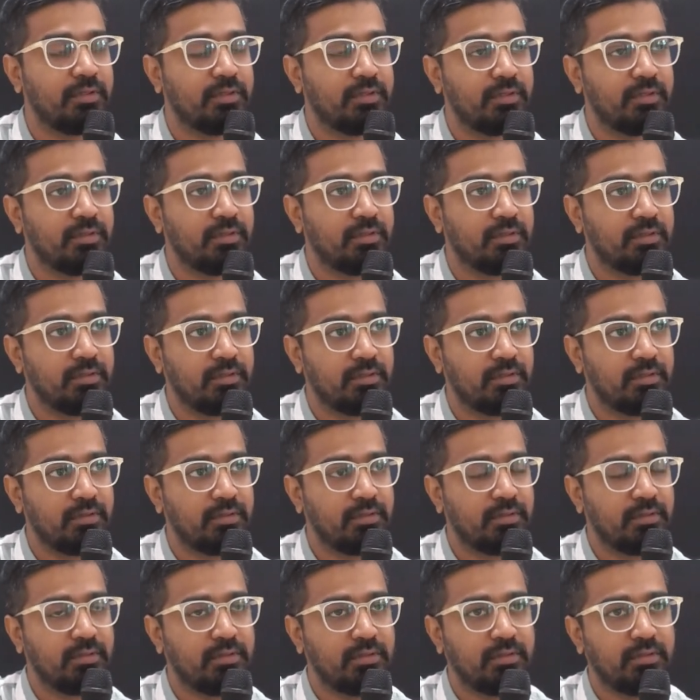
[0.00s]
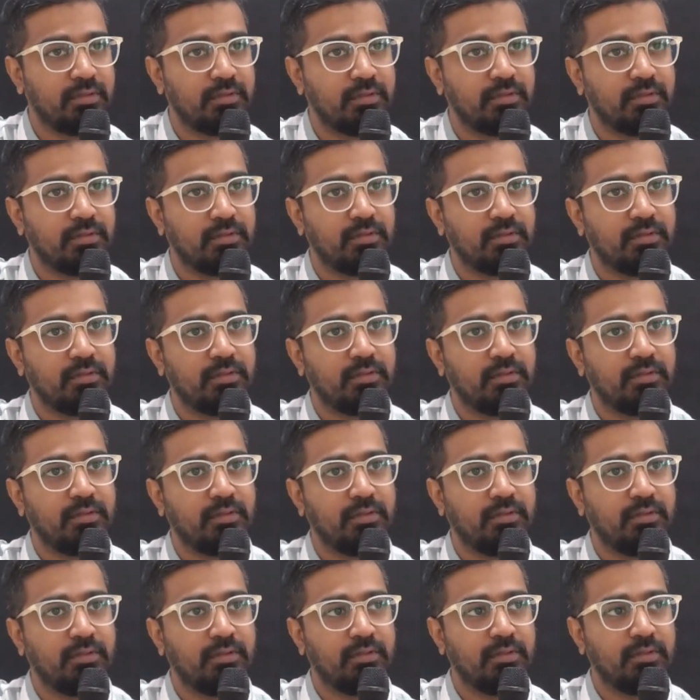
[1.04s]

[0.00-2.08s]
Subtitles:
(no one is talking)